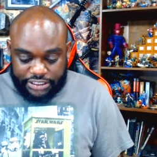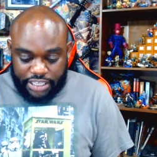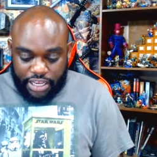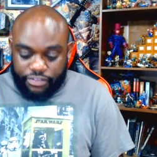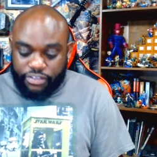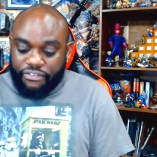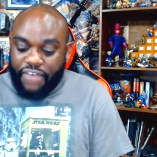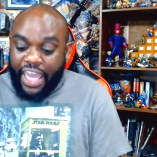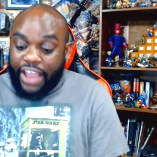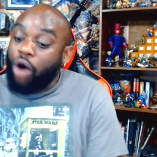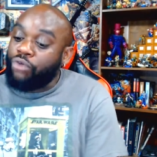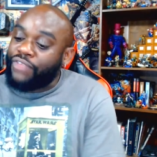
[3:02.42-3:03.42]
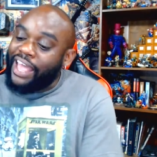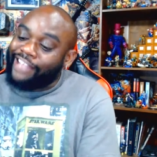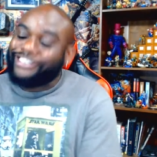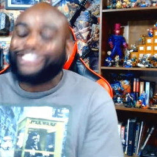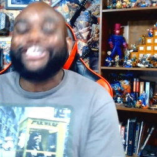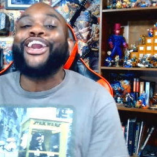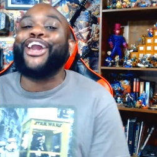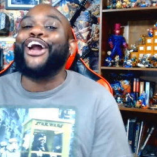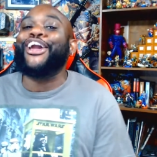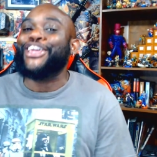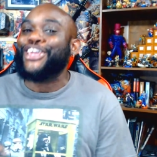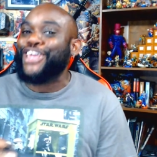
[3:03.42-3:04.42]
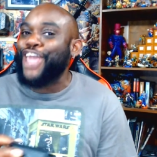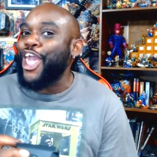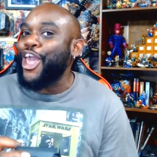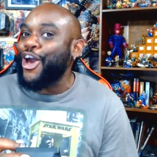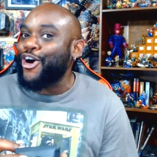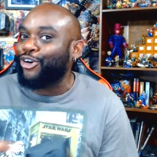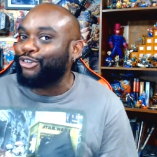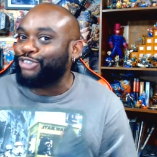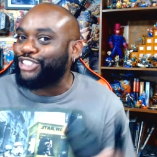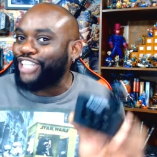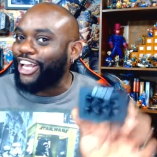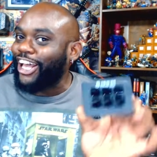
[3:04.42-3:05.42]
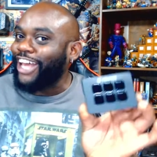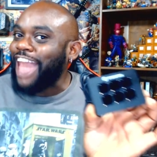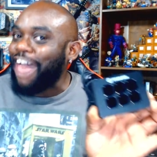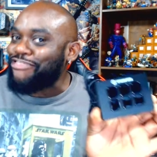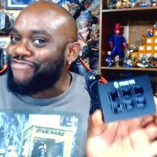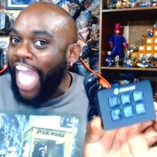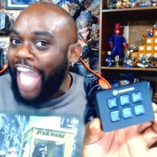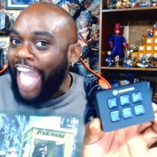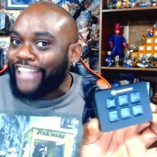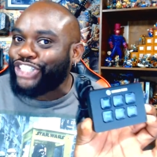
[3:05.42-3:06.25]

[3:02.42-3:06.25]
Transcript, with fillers: of the fact oh that's yeah yelled. Now that's